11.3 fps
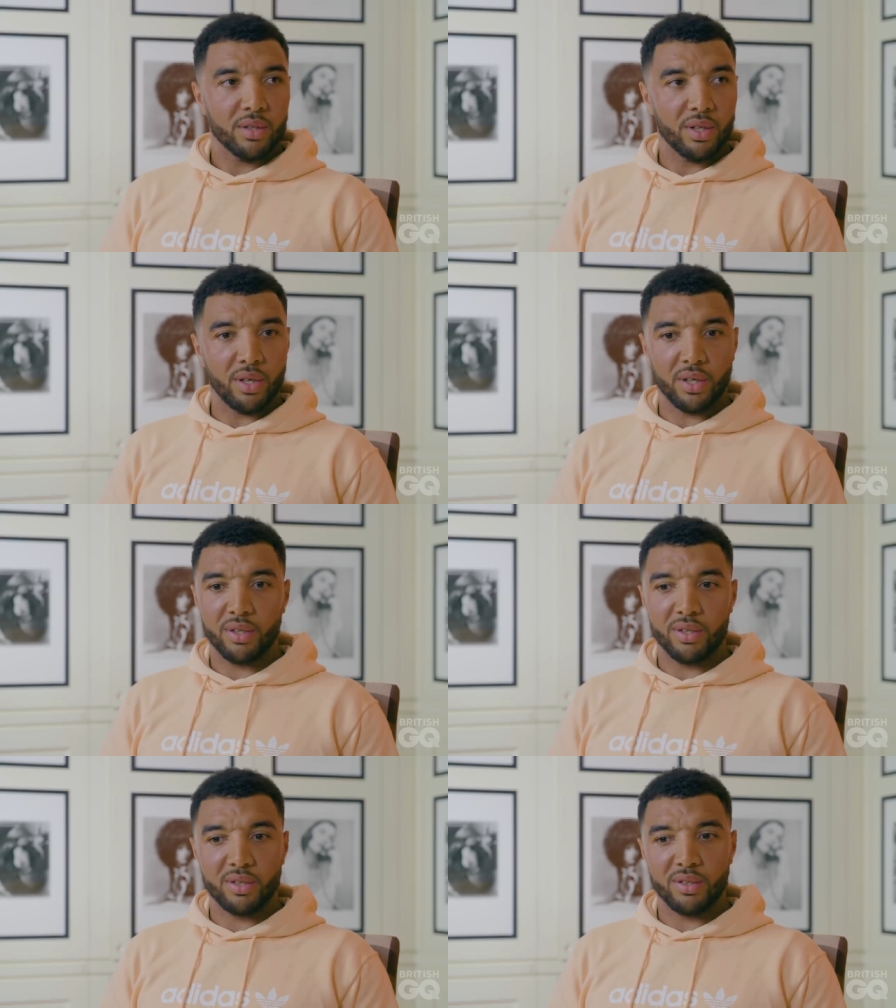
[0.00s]

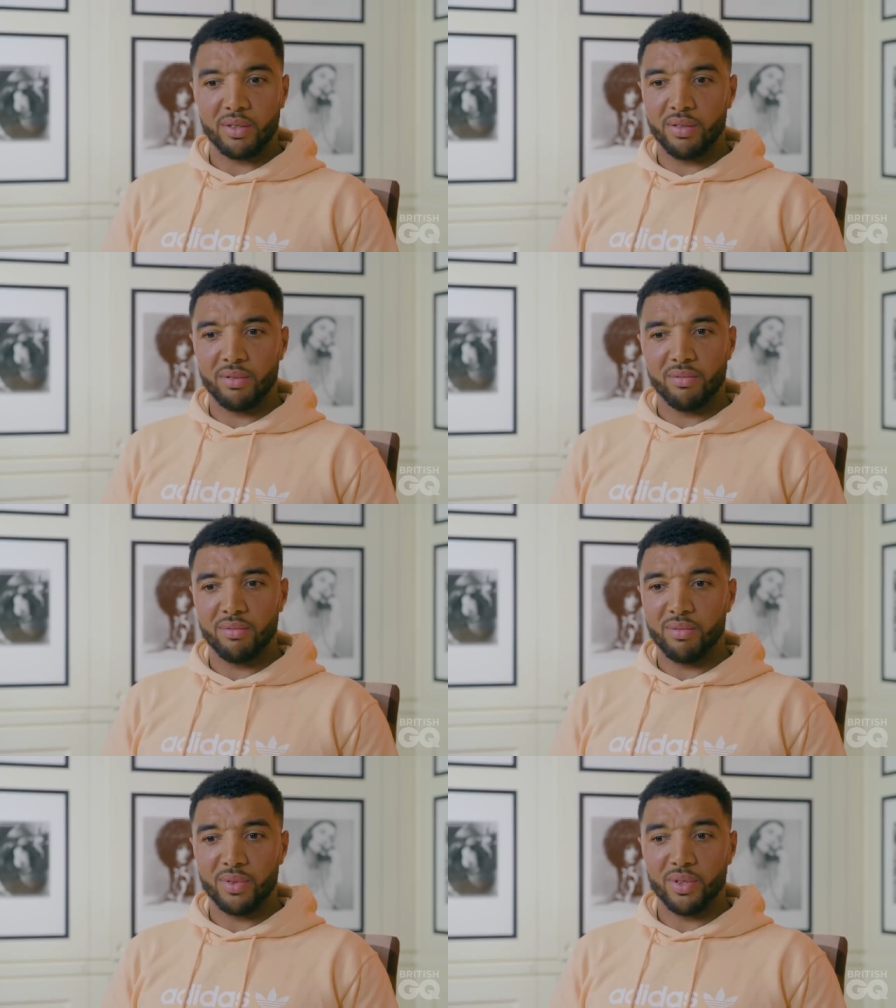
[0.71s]
Like, it's
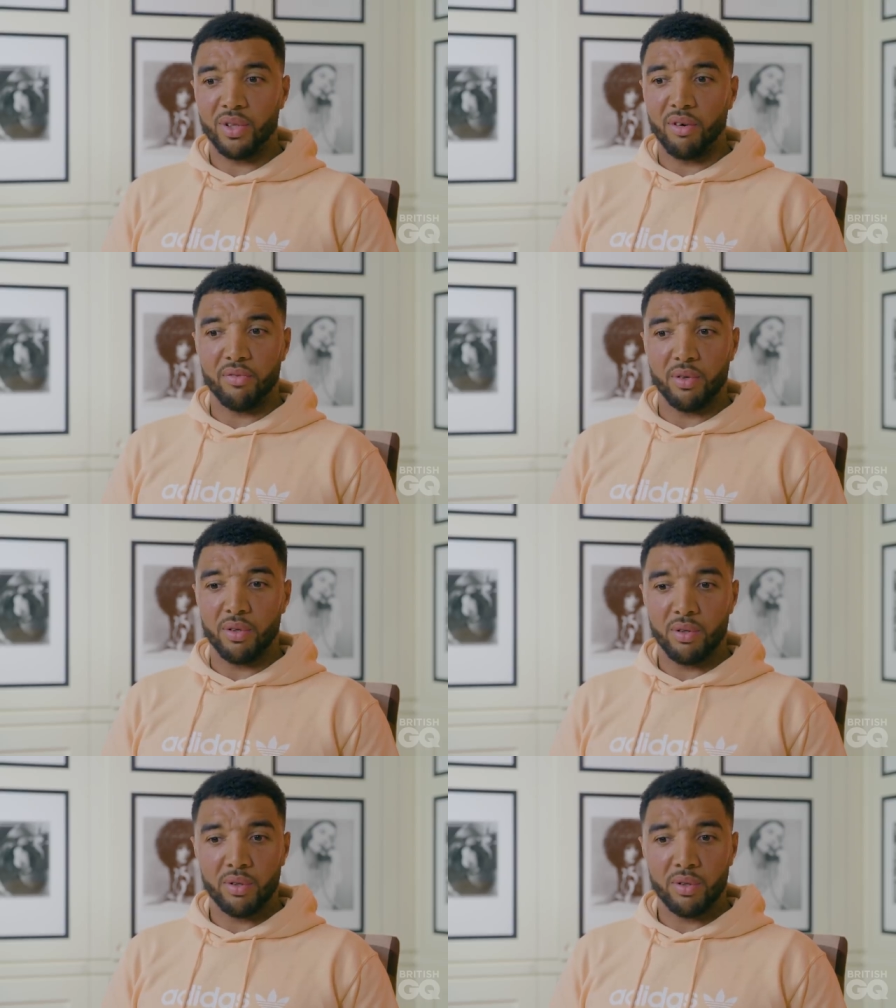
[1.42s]
not fun.